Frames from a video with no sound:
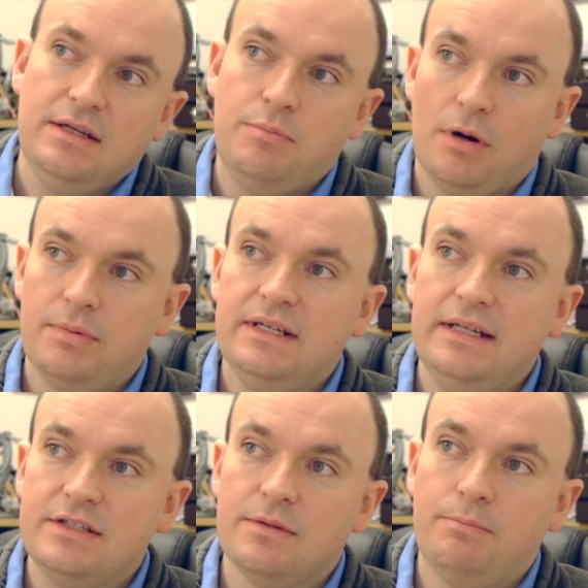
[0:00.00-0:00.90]
probably
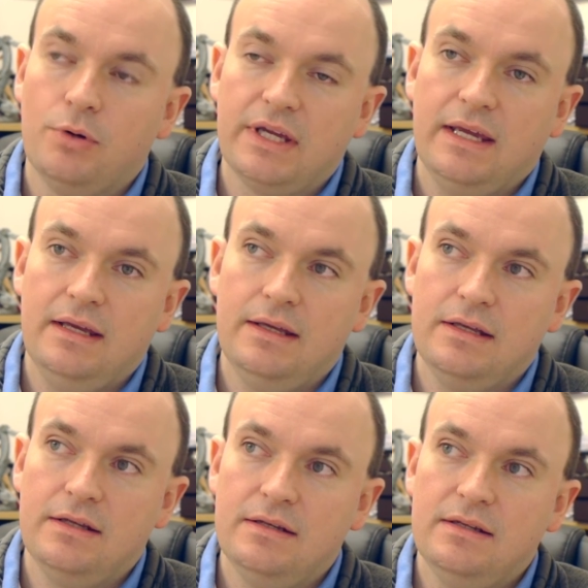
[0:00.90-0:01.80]
need to book it.
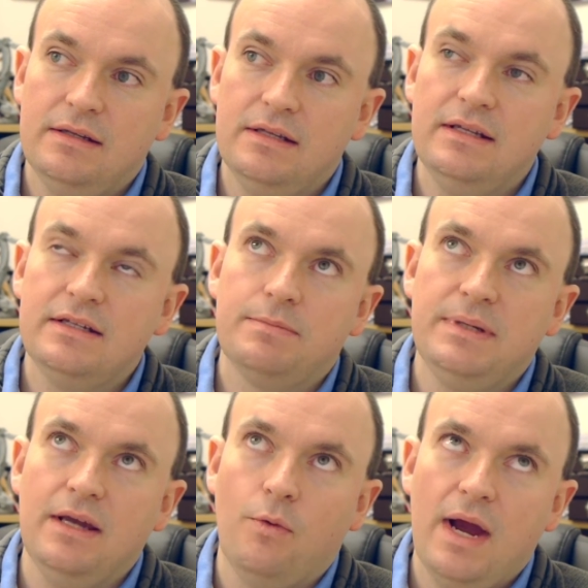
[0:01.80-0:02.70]
You need to
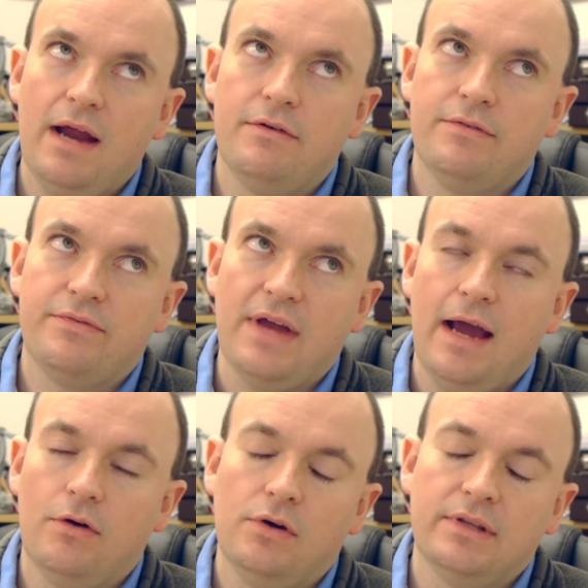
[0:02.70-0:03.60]
be aware of
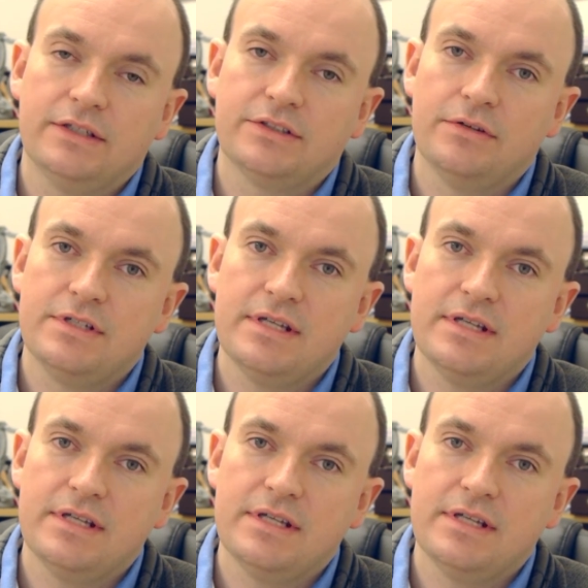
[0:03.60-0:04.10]
how long that's going to